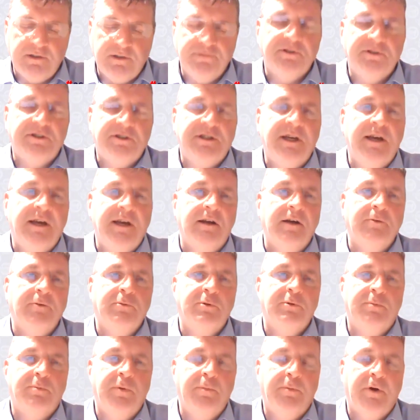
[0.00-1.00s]
for 10, I
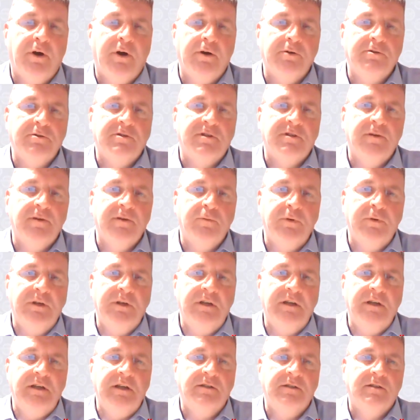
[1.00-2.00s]
would propose that we
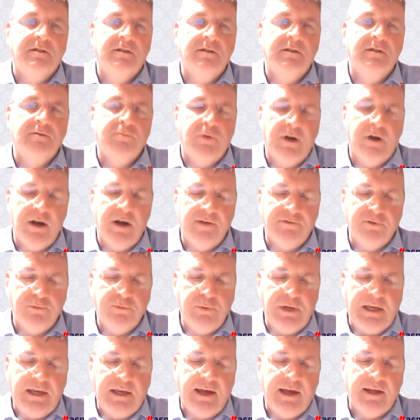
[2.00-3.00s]
need, wherever
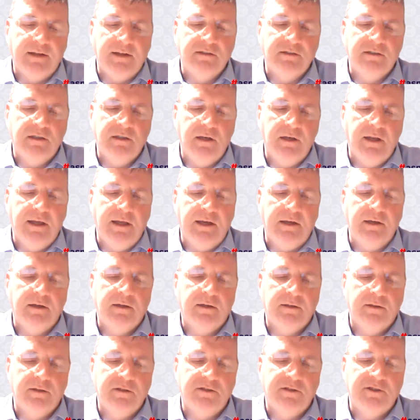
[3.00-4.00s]
we can, to link
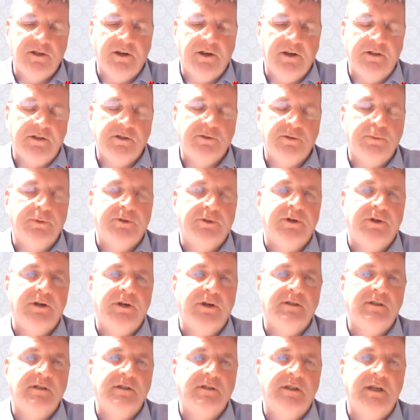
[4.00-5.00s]
the science we're
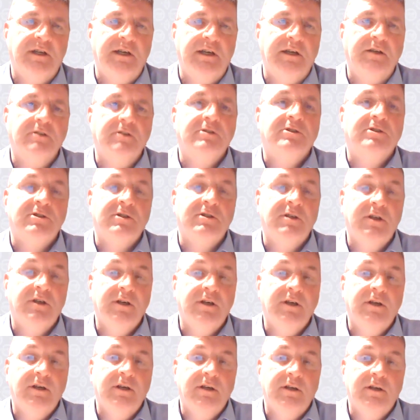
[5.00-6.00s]
trying to teach
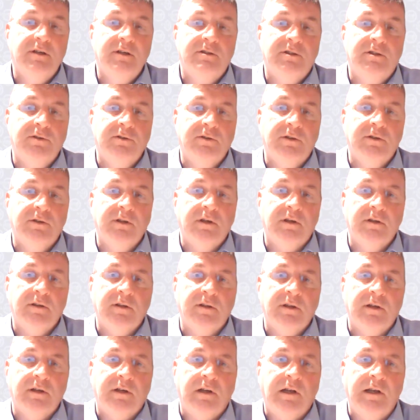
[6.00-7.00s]
to
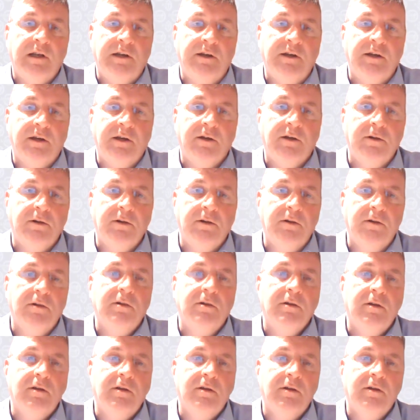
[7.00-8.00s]
the clinical